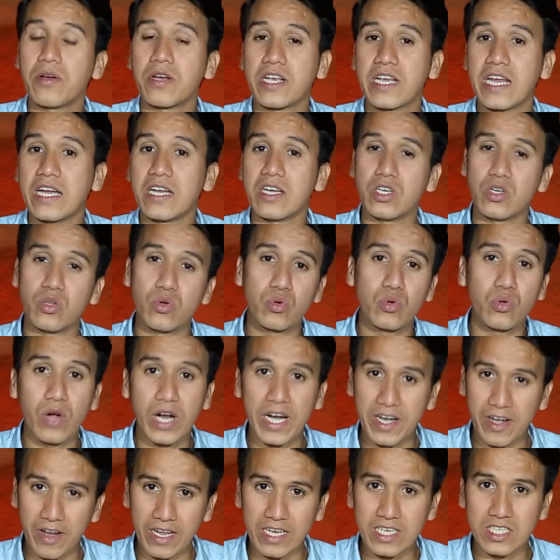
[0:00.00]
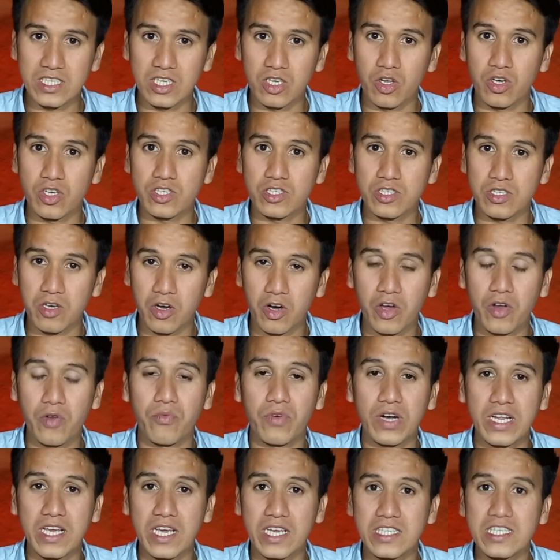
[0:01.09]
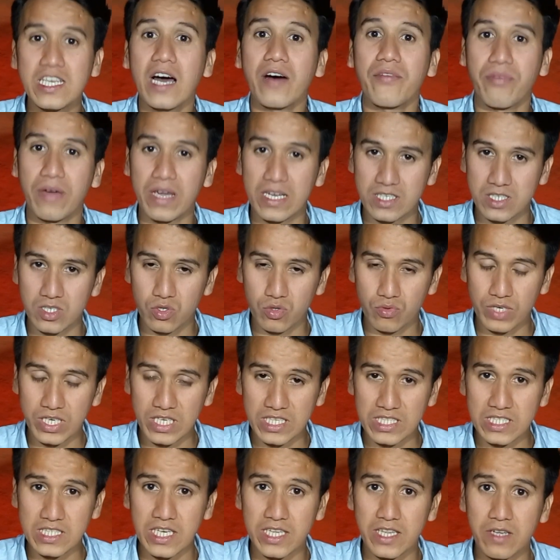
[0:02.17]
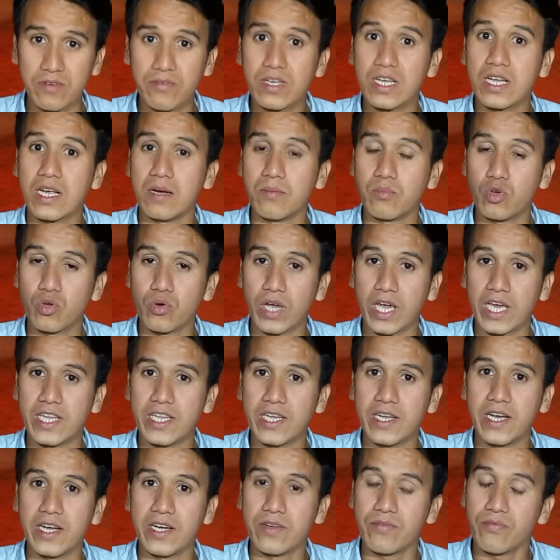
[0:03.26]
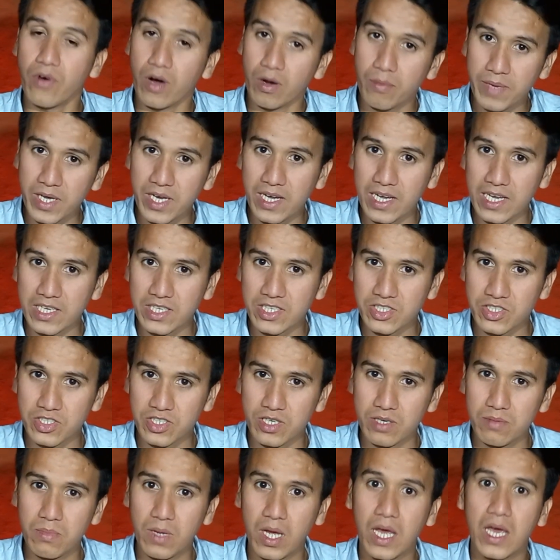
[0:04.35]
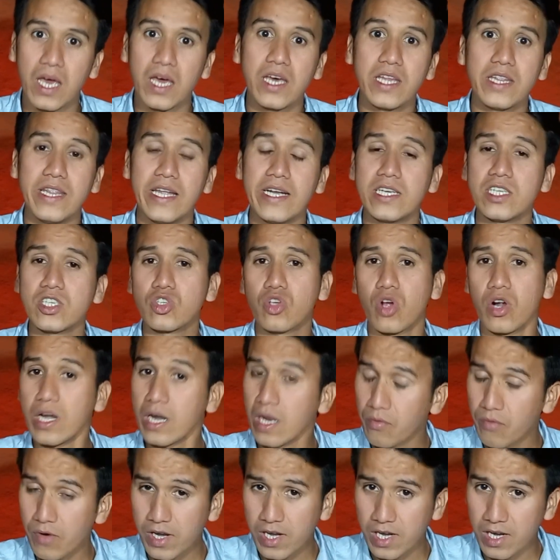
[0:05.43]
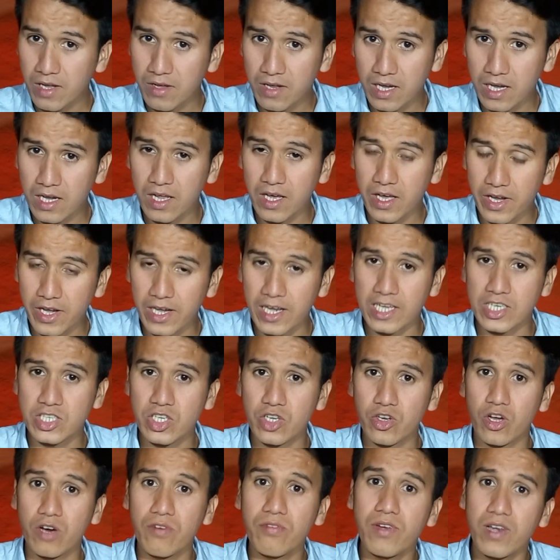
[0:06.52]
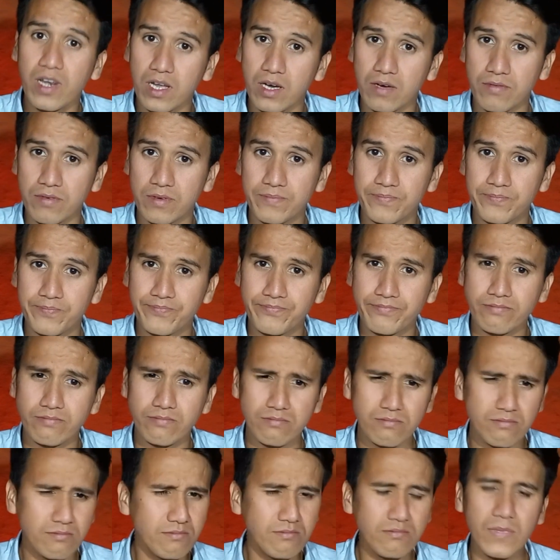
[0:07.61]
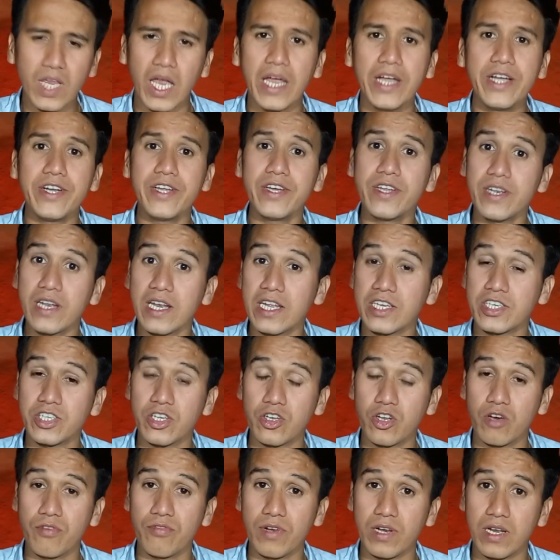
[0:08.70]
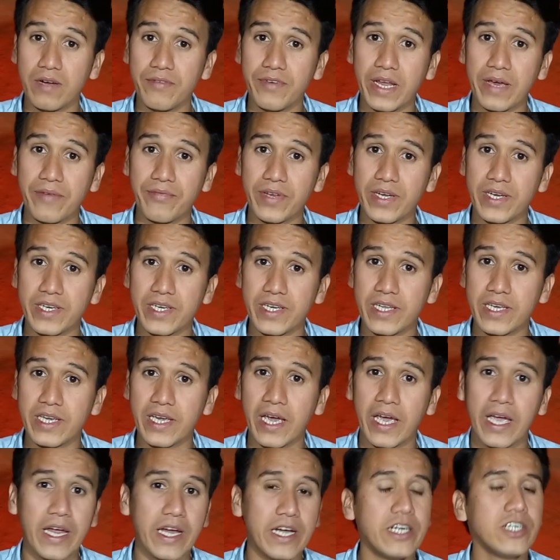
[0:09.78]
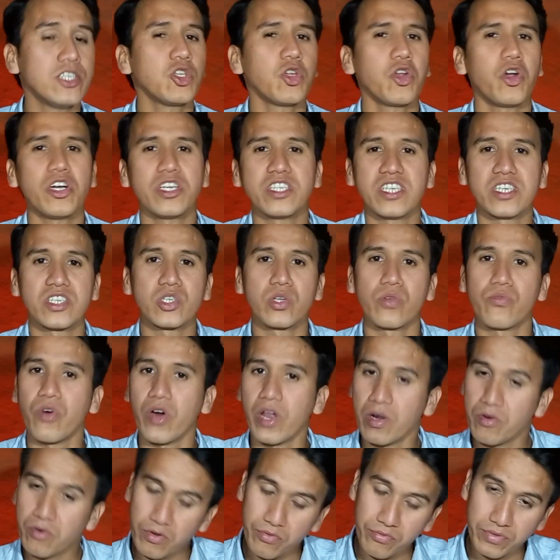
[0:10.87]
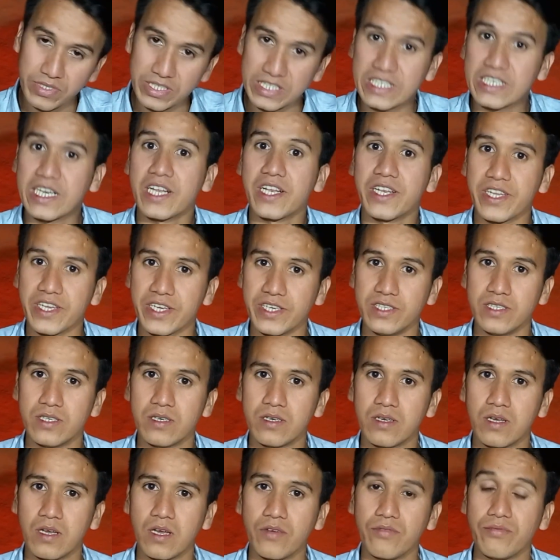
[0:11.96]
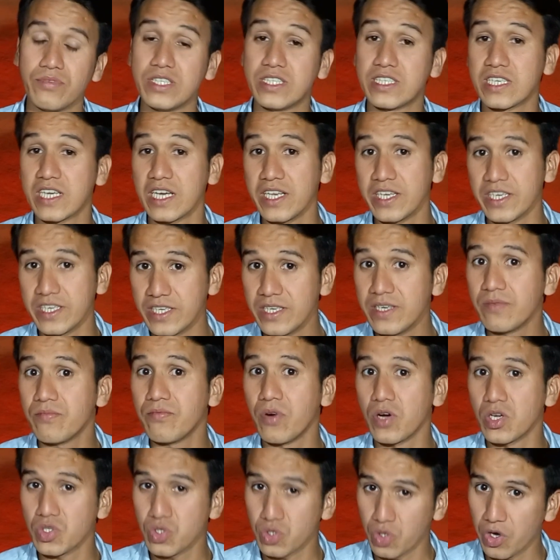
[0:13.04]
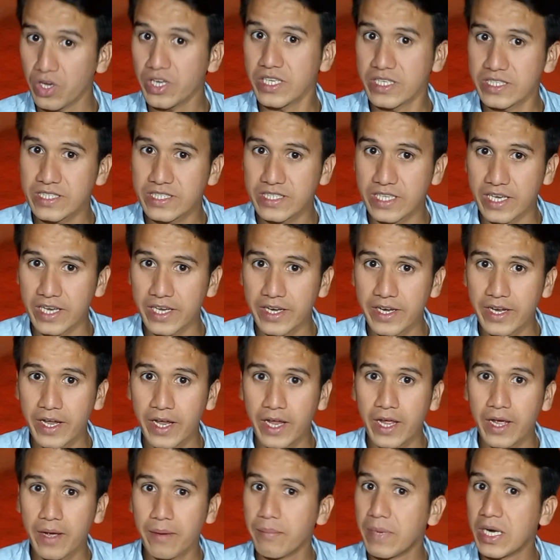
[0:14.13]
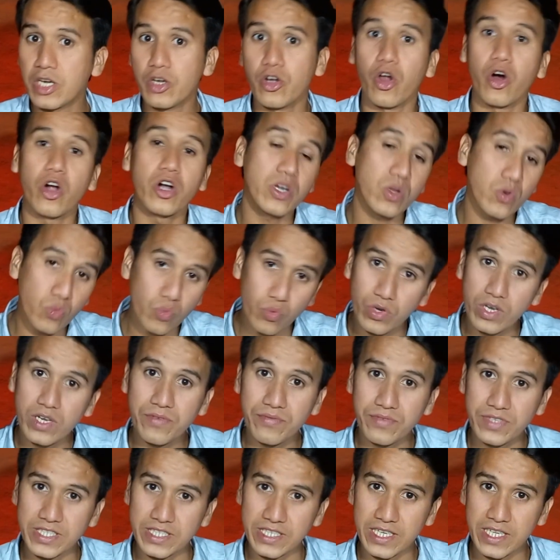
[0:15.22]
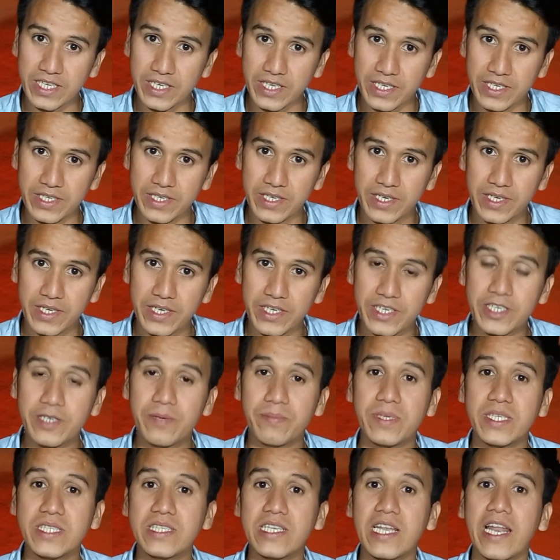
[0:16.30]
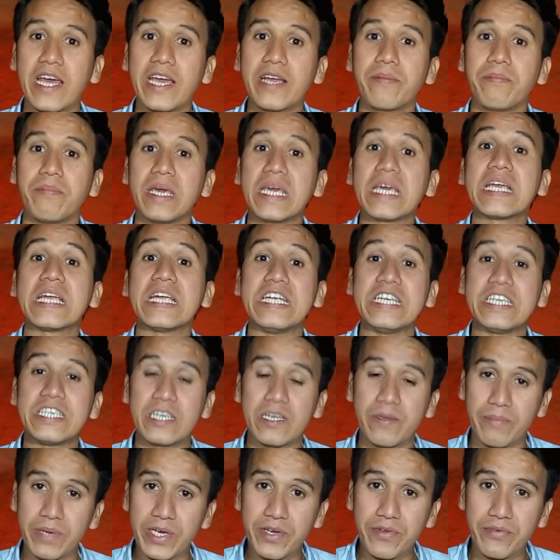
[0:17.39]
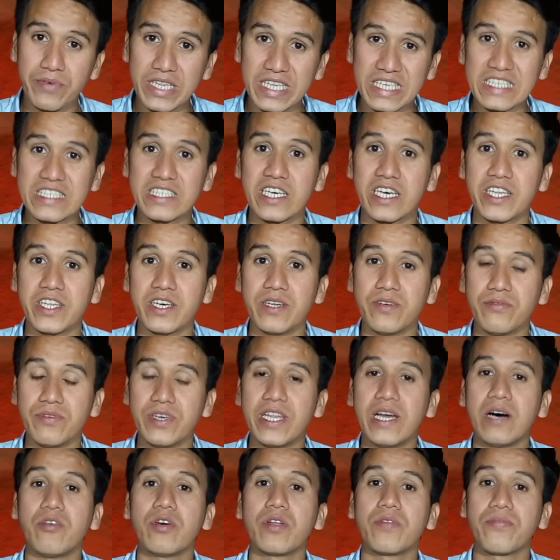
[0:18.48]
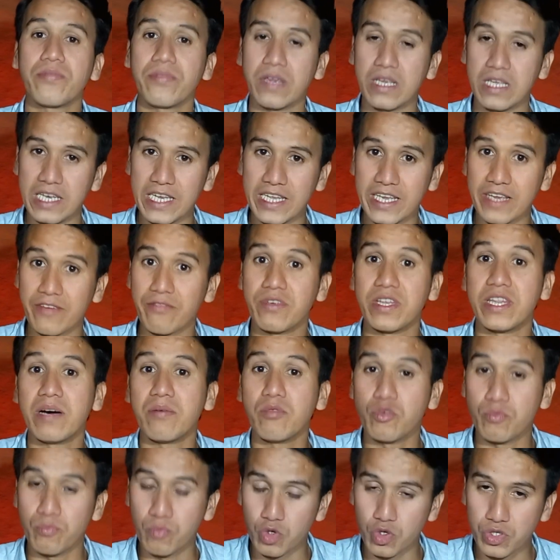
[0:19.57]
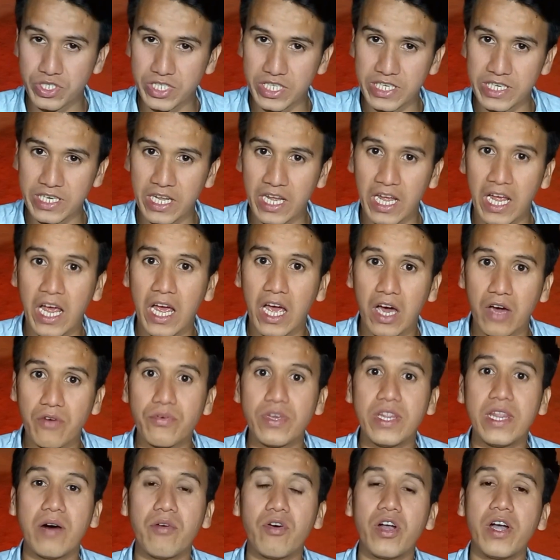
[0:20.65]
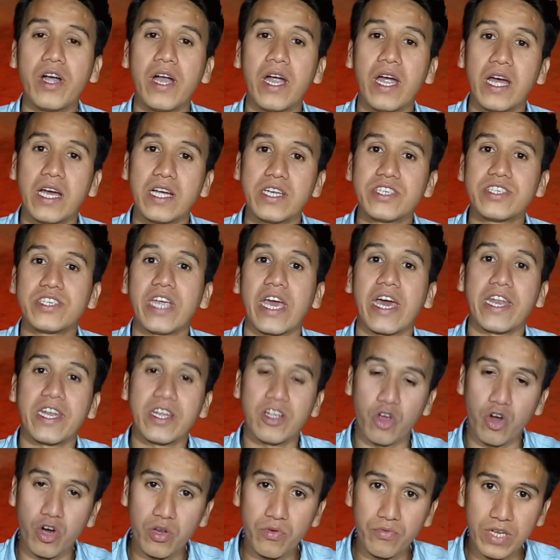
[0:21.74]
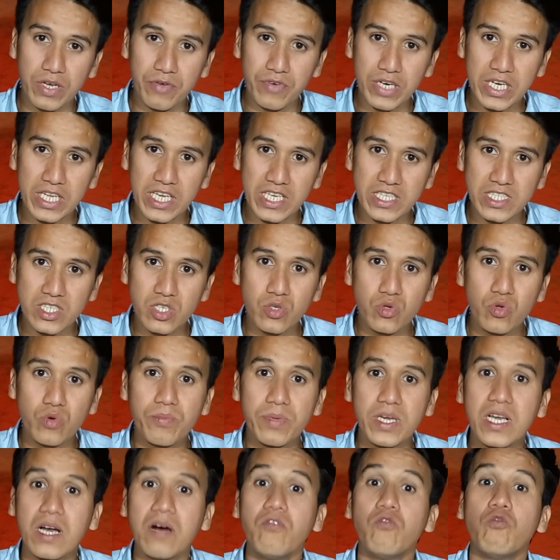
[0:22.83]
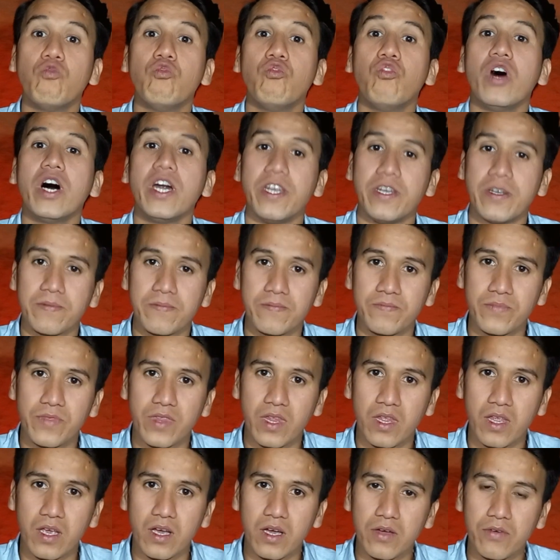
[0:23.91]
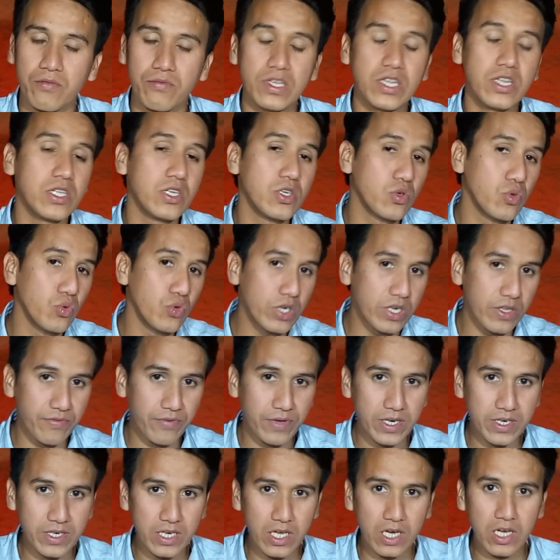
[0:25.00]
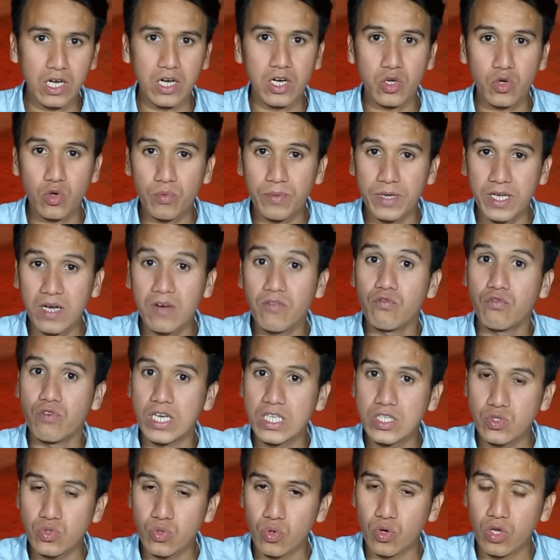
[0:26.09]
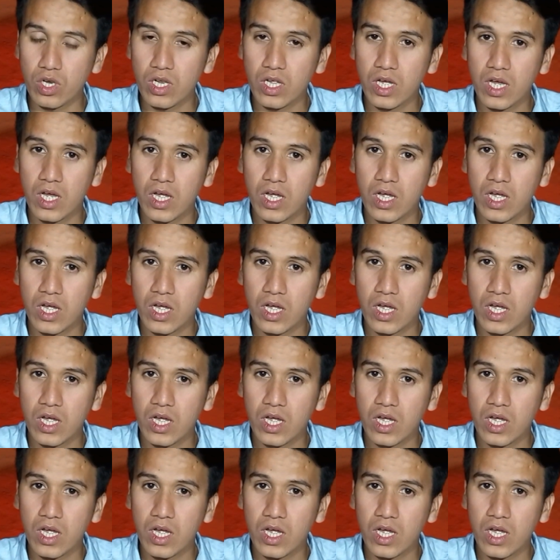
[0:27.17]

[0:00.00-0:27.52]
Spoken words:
get due to attraction, or what you can say affection toward each other, we come together and form a relationship, that is called our relation of love. And the relation of love, definitely it's not just for our physical need. Physical need for sure is there, but not only physical need. It means like being intimate with each other, with our feeling, with our emotion, with our sharing, or we, what you can say, to become one with two different to become one soul